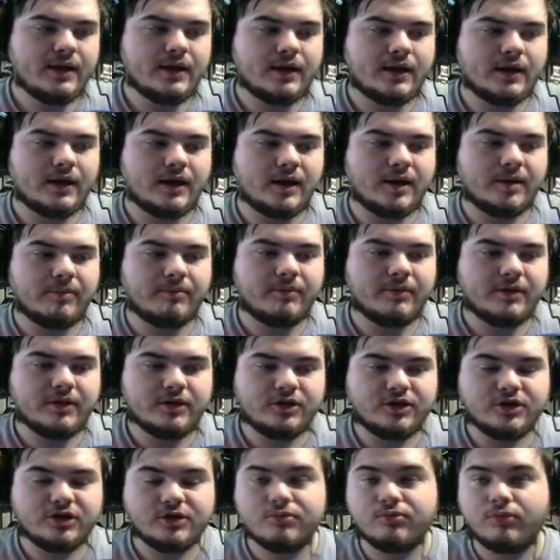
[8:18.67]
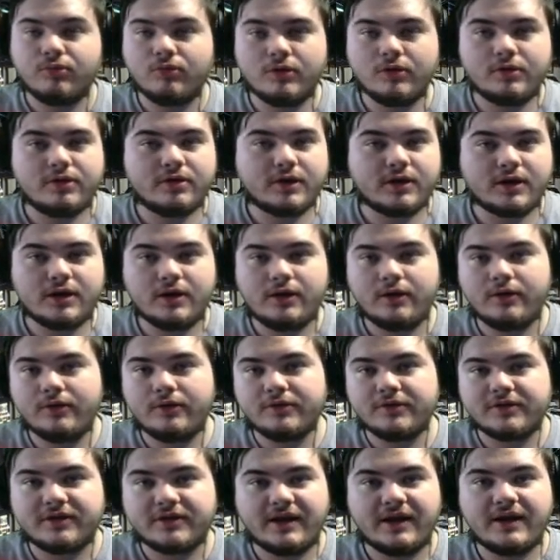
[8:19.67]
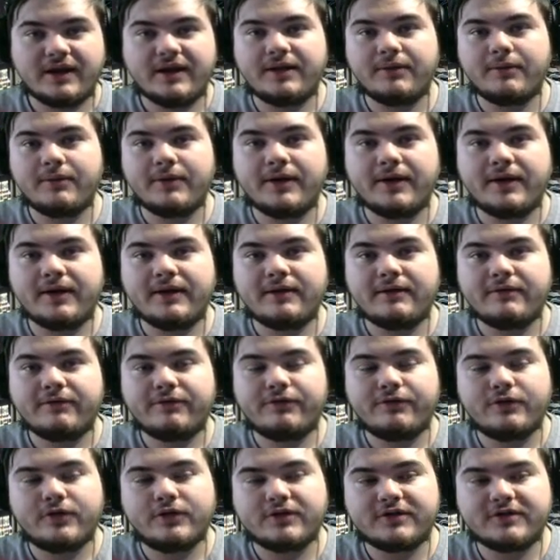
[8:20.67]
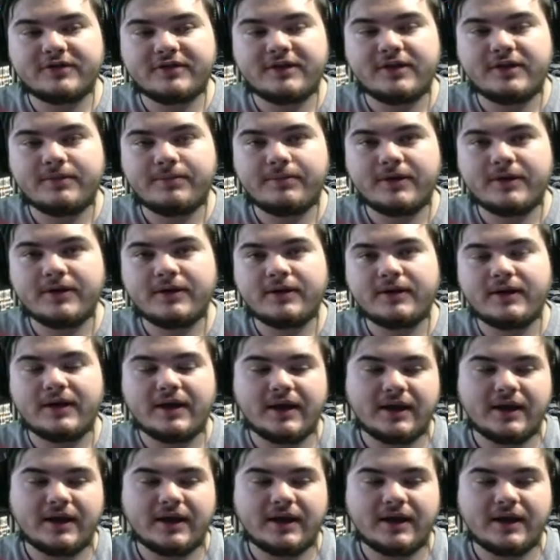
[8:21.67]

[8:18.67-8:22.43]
Um, you want the clones anyway for CPIT,